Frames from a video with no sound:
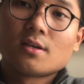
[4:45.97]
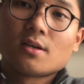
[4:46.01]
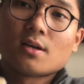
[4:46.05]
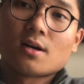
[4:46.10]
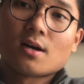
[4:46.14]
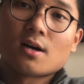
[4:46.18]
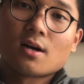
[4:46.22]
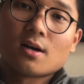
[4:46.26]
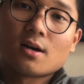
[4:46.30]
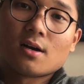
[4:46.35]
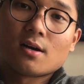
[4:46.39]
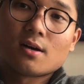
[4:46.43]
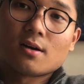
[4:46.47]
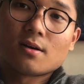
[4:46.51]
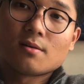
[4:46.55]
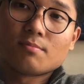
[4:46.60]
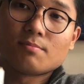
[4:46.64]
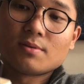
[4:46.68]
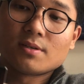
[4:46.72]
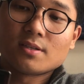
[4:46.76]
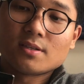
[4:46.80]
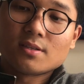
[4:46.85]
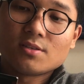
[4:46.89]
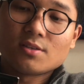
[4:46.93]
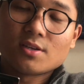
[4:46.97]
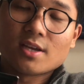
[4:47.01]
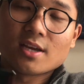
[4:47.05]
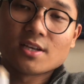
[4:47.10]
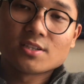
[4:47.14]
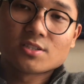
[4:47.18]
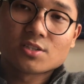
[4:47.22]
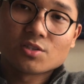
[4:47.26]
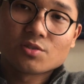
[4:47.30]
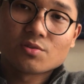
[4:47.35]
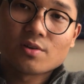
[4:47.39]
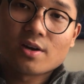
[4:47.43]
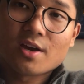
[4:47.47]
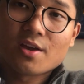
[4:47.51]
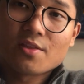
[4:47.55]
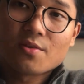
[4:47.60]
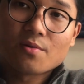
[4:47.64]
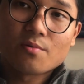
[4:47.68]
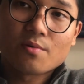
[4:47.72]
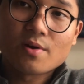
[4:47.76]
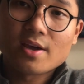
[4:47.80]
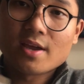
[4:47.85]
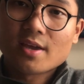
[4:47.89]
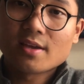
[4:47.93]
But you guys can do
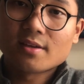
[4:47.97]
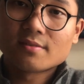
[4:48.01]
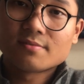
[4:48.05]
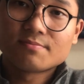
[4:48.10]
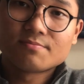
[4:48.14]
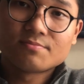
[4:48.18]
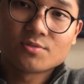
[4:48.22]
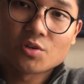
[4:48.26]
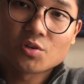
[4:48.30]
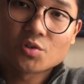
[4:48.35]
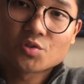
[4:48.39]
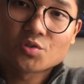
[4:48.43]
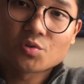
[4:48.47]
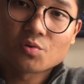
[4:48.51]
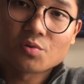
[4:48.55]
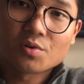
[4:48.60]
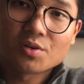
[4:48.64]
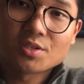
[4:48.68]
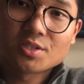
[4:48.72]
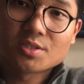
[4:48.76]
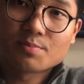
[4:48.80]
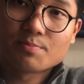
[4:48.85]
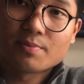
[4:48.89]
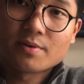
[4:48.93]
either way, your choice.